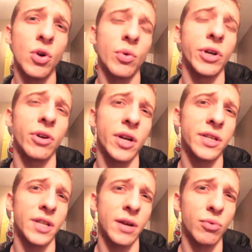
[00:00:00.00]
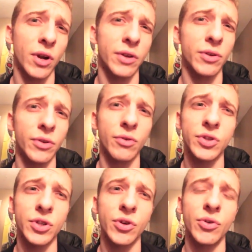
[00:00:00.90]
When you're on a typewriter,
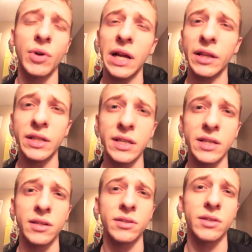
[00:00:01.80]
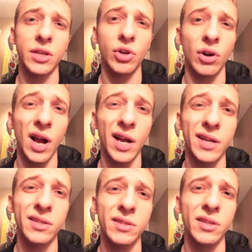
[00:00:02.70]
there's no LEDs in your
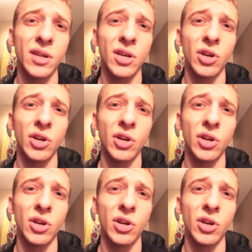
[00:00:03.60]
eyes.